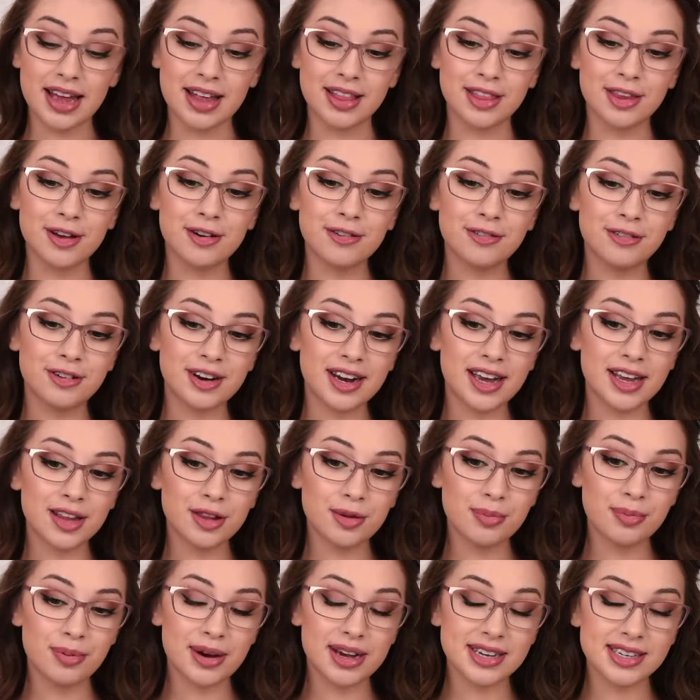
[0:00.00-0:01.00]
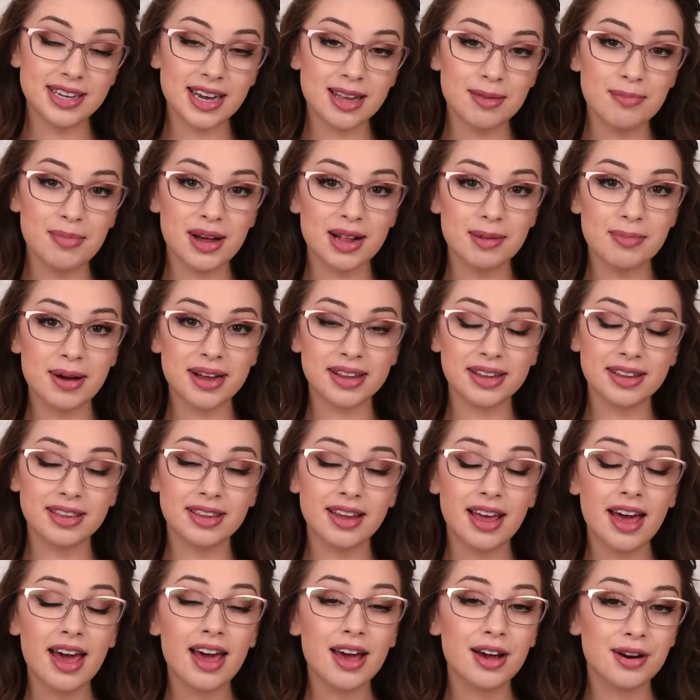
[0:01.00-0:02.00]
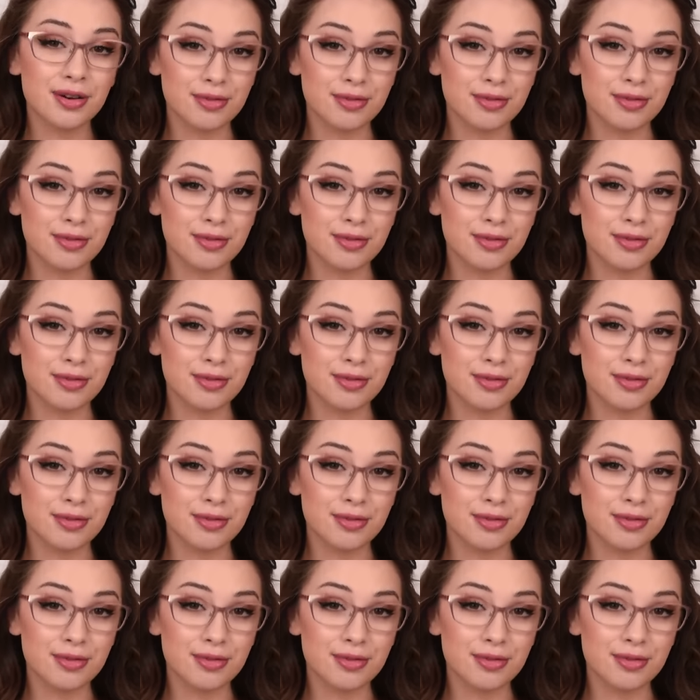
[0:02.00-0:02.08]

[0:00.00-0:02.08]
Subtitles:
And don't forget to press that bell button